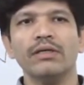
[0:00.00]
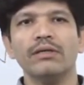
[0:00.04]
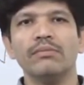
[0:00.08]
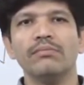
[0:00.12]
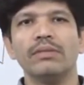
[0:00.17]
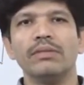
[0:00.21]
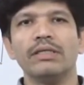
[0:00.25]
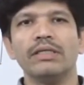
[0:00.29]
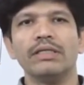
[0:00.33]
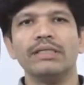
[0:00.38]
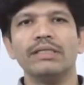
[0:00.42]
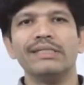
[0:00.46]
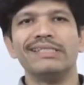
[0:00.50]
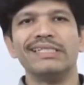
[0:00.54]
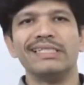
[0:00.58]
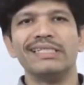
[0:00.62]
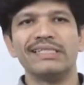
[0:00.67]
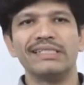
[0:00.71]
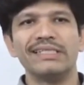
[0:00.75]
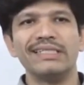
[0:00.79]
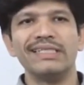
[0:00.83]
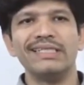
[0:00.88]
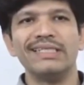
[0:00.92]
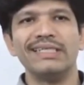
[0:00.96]
But in
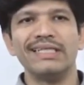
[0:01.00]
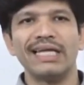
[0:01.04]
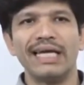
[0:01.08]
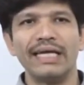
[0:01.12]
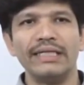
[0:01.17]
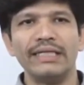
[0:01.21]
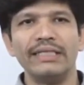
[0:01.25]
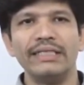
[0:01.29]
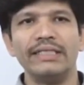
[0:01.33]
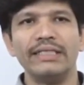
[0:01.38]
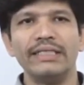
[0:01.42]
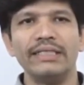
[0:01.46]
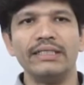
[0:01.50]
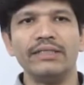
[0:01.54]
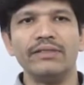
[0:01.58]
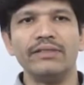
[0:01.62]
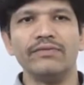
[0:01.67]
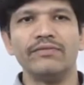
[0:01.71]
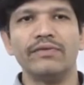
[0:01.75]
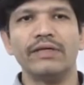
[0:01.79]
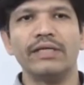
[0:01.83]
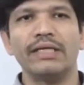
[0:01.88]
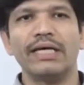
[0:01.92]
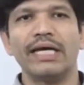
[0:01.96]
1690,
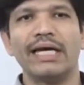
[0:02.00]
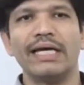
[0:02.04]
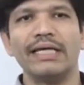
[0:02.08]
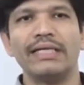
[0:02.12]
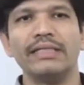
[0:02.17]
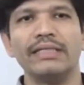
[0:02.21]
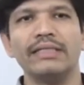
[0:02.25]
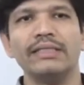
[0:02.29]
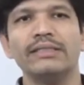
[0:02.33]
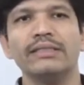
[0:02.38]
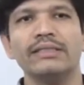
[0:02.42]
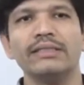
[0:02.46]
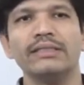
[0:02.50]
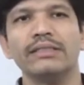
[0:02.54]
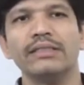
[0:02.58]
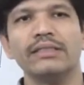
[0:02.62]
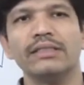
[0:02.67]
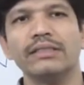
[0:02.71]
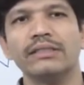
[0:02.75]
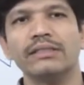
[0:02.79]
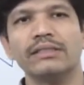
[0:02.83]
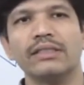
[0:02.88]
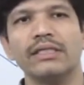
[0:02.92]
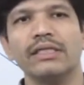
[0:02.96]
when
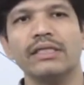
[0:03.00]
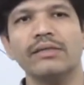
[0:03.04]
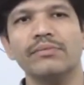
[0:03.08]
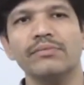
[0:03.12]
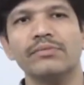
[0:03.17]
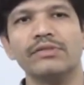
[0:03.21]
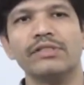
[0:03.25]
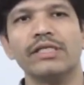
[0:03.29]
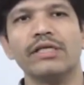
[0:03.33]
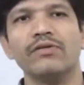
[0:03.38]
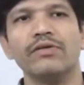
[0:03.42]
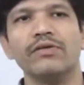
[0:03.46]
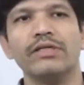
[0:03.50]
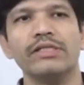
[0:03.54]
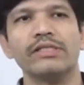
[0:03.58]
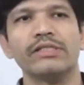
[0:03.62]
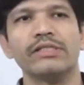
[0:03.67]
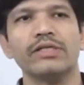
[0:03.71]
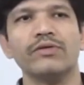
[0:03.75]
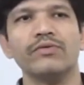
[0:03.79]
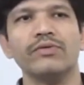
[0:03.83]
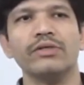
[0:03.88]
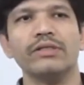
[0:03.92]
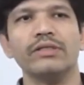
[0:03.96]
Huygens himself
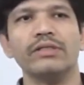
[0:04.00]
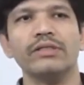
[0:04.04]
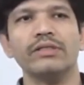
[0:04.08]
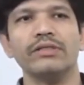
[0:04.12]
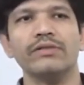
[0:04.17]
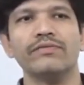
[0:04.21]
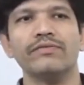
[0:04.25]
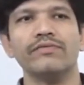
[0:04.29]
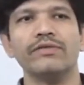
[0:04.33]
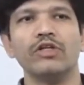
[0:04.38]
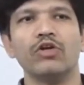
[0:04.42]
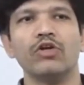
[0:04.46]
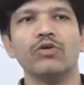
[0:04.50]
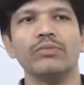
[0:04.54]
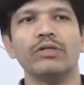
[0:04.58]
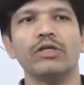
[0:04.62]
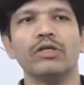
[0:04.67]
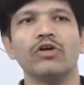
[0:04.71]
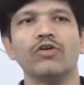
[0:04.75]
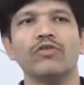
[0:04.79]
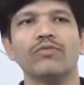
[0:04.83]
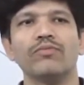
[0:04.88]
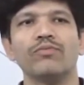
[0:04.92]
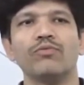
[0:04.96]
discovered the
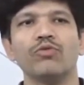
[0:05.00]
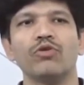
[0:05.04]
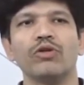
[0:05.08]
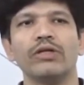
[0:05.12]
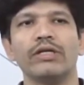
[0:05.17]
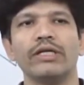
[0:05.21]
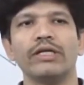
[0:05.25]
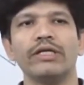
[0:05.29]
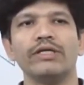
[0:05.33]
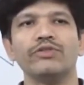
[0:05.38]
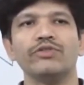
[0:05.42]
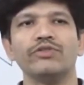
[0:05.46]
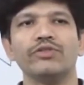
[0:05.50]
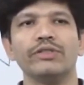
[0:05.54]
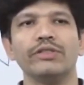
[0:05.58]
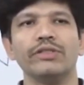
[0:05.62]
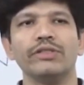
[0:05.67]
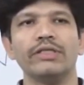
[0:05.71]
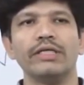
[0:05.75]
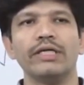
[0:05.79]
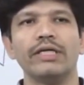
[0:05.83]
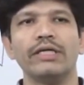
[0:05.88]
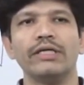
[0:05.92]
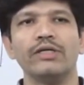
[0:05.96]
phenomena of polarization,
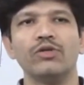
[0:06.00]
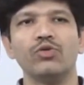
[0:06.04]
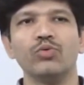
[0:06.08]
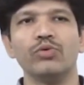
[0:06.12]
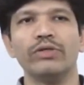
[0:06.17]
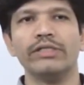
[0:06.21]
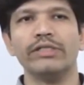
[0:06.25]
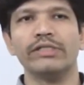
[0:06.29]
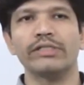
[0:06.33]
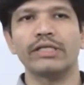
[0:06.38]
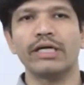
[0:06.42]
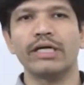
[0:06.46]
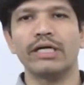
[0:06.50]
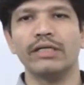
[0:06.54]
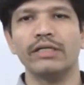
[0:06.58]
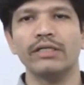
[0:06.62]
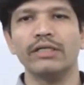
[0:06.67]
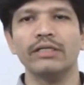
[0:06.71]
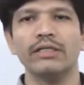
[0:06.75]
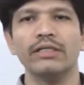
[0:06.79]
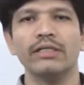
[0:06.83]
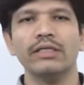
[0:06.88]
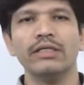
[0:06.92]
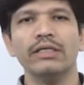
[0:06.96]
he had to
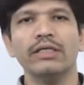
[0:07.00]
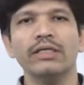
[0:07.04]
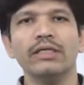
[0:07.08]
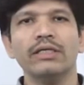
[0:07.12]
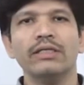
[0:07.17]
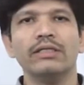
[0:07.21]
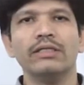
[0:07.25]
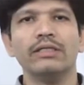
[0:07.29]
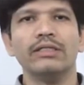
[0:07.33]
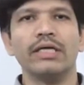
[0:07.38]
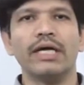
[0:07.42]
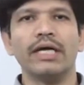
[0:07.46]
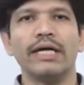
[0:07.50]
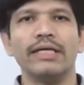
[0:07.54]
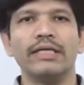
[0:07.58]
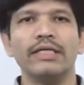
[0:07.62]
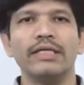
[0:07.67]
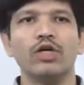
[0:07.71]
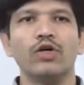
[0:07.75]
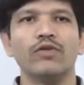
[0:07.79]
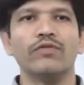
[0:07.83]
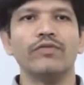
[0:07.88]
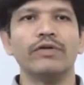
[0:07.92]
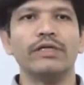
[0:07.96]
discard the
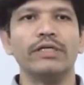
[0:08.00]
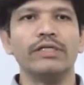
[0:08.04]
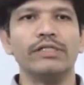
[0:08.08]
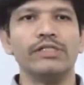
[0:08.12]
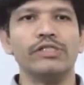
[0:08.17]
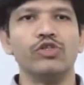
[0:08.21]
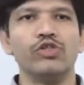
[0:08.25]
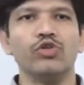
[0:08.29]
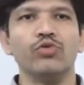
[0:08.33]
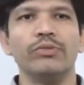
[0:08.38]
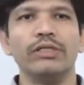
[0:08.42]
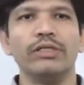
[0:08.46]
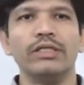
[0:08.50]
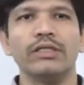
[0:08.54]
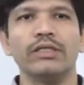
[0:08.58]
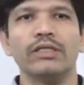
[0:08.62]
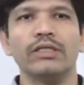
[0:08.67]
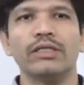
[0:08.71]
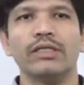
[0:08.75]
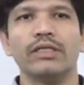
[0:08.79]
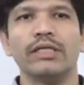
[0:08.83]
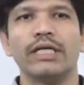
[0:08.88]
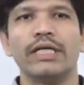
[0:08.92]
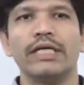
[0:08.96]
idea of assuming
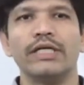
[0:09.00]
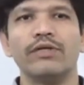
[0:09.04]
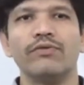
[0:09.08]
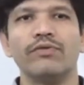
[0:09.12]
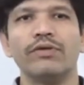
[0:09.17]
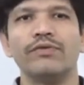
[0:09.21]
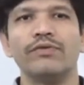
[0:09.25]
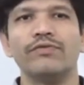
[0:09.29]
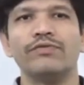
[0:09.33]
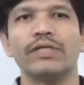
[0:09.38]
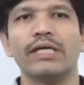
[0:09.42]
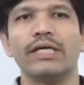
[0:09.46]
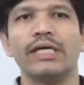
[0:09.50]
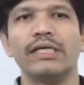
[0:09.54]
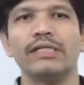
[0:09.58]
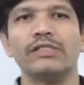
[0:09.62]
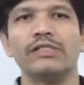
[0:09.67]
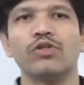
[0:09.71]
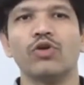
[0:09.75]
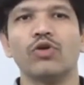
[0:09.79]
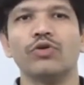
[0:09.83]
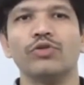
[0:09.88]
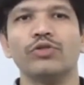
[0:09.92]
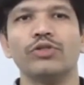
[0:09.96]
light waves
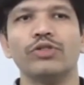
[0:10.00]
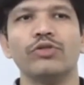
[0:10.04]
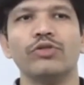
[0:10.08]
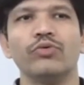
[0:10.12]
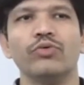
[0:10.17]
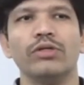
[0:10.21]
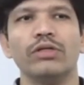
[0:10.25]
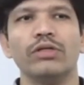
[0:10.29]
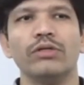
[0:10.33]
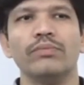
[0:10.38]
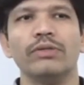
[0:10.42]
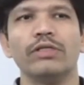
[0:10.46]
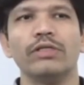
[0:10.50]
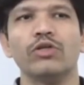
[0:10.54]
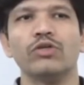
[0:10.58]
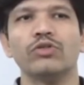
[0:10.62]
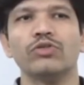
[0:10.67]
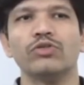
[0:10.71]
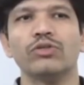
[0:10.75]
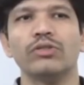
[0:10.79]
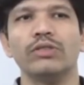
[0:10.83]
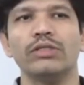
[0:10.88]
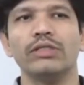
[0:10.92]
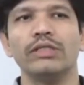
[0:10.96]
as longitudinal
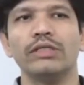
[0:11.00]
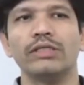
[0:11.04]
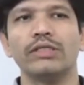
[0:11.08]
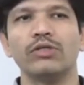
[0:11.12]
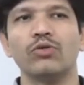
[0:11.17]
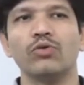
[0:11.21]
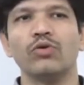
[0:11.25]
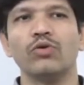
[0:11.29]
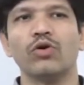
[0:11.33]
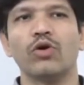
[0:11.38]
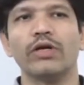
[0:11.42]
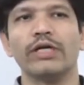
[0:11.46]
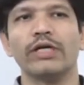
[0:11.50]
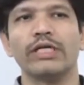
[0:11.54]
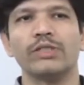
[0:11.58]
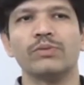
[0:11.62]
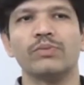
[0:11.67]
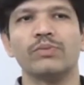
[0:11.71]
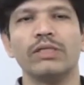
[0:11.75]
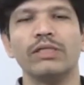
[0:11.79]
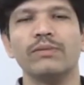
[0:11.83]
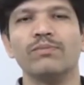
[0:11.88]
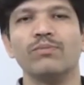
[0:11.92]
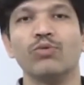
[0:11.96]
because it could not
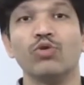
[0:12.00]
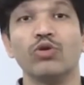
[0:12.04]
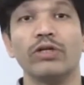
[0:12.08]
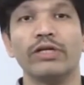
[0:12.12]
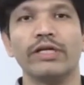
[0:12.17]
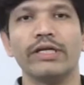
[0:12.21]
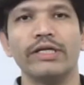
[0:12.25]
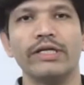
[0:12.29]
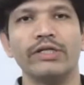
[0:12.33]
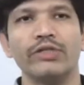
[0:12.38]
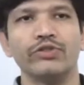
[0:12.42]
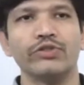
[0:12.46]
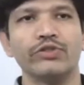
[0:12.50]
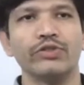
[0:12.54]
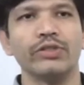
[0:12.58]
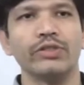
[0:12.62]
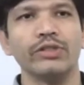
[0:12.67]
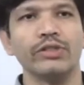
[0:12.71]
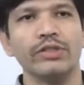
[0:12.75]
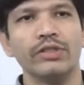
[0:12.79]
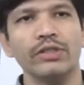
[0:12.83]
explain polarization.